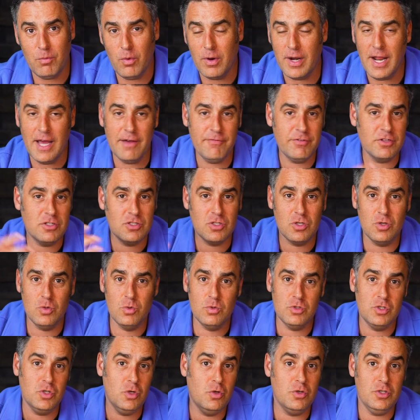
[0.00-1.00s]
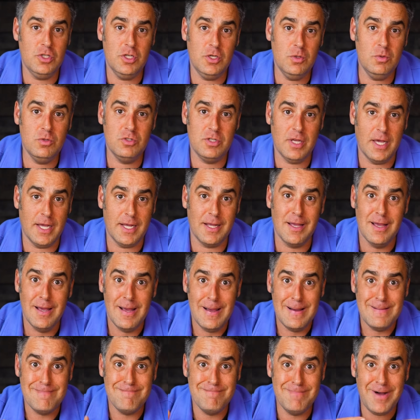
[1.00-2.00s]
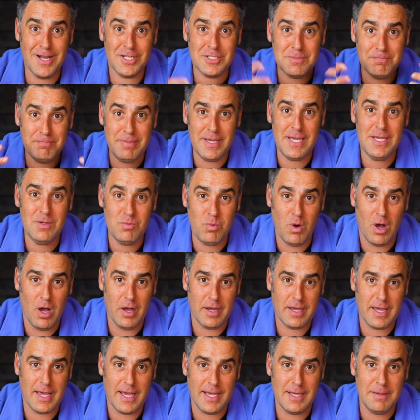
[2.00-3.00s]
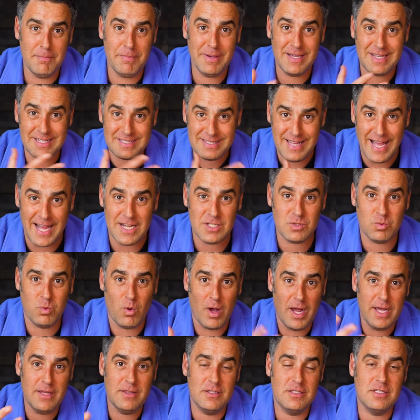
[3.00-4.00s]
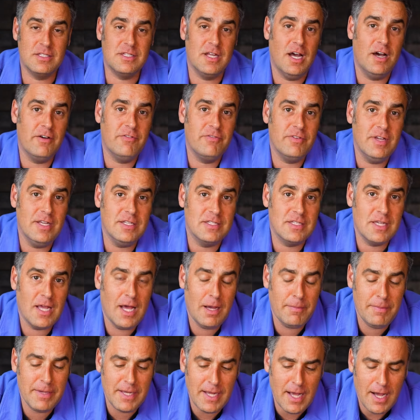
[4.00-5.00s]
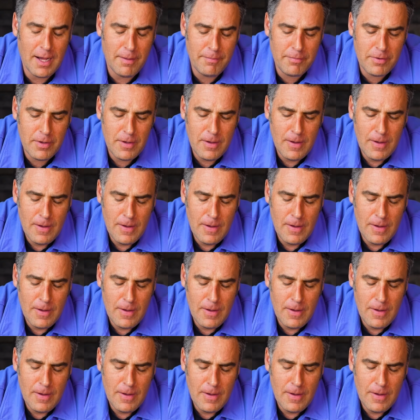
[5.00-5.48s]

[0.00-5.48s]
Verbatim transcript: Whatever tools you're using must be working because that's why the stuff is coming up.